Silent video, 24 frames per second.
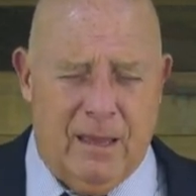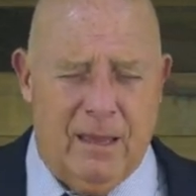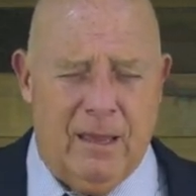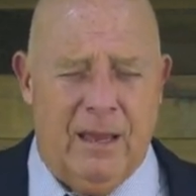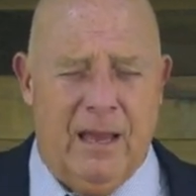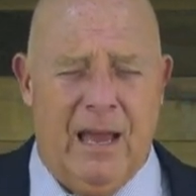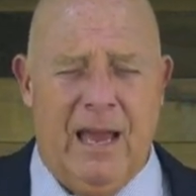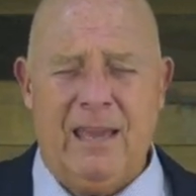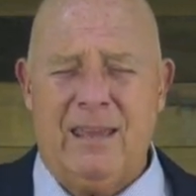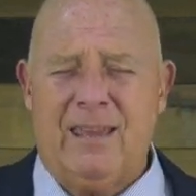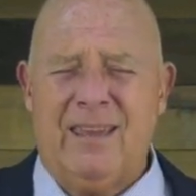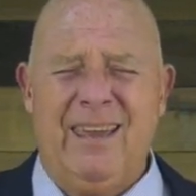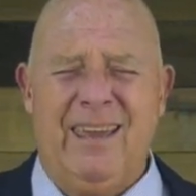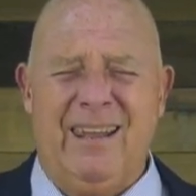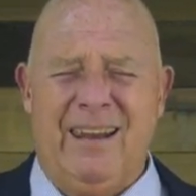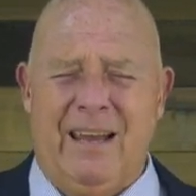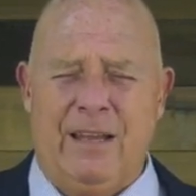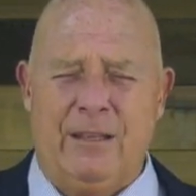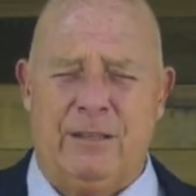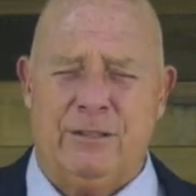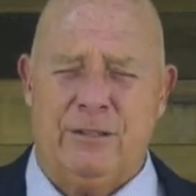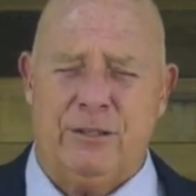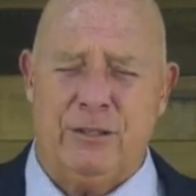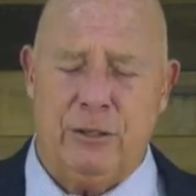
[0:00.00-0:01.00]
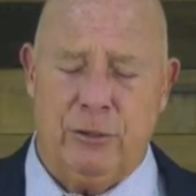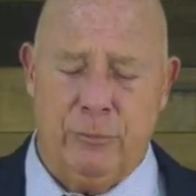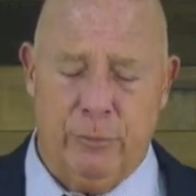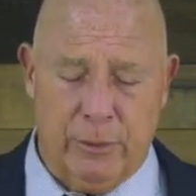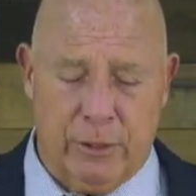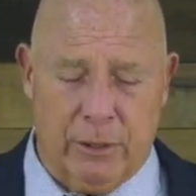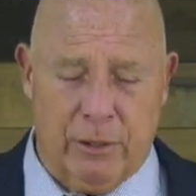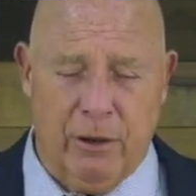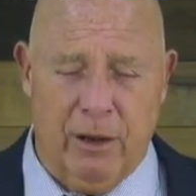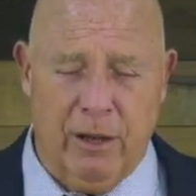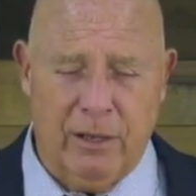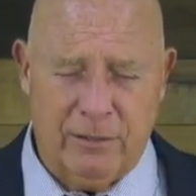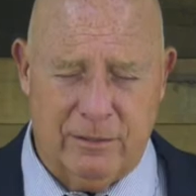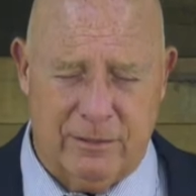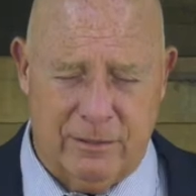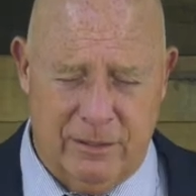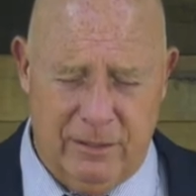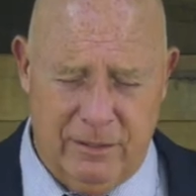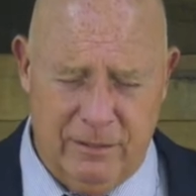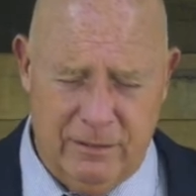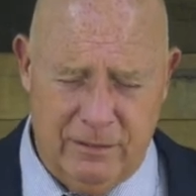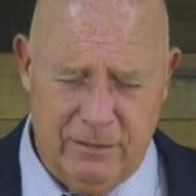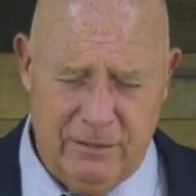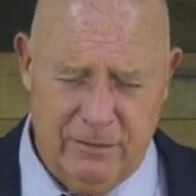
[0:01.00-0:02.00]
I cannot see you, but God
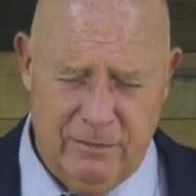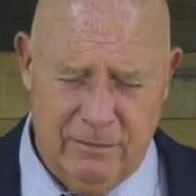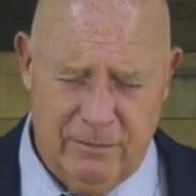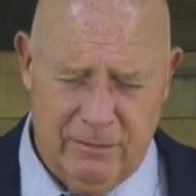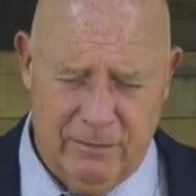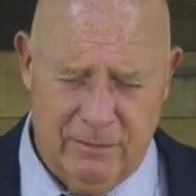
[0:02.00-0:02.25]
sees you.